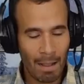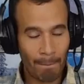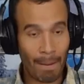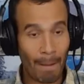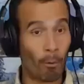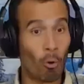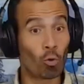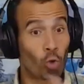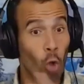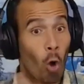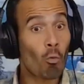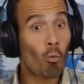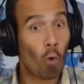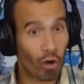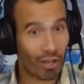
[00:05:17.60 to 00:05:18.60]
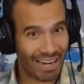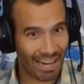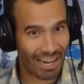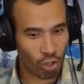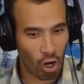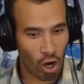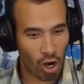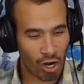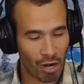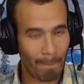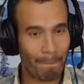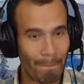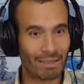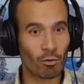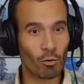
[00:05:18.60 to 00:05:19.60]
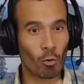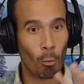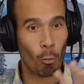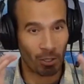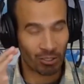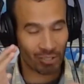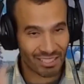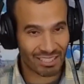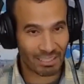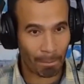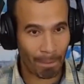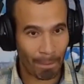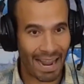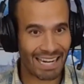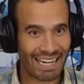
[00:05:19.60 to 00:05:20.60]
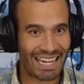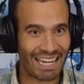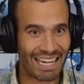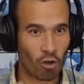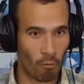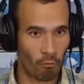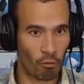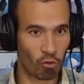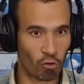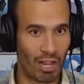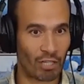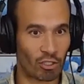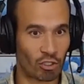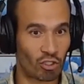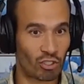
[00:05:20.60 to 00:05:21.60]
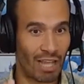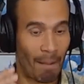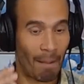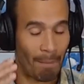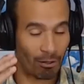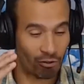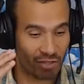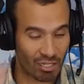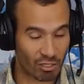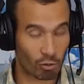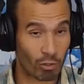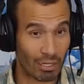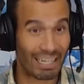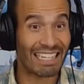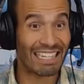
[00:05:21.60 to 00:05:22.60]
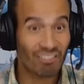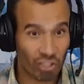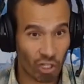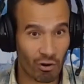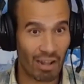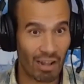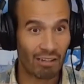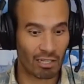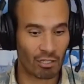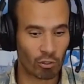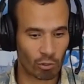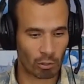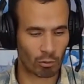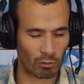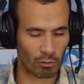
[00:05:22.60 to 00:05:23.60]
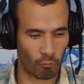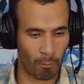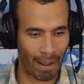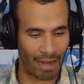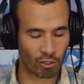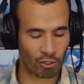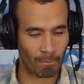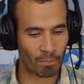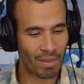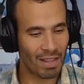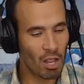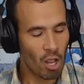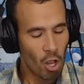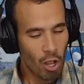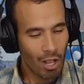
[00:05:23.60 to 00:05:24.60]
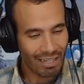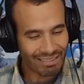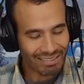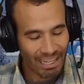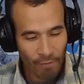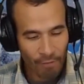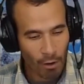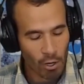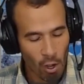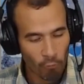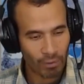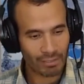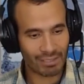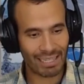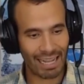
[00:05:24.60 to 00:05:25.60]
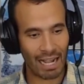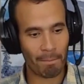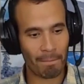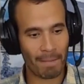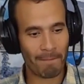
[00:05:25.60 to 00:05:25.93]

who don't work in HR, but who participate in conversations about internal digital transformation, they very often tell me,